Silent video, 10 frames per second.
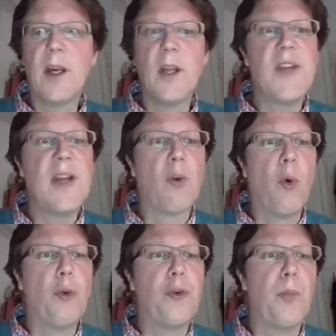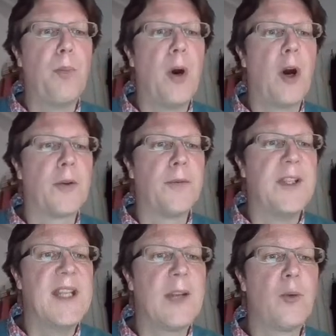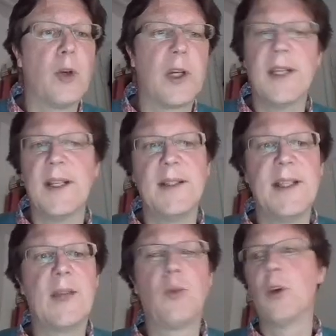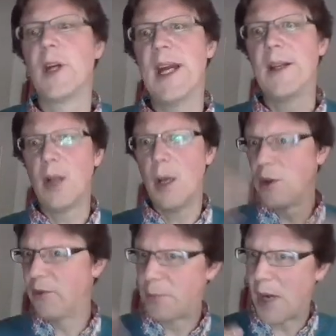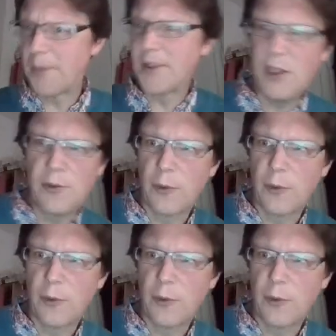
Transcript: they are also part of a network, and that network had a couple of properties.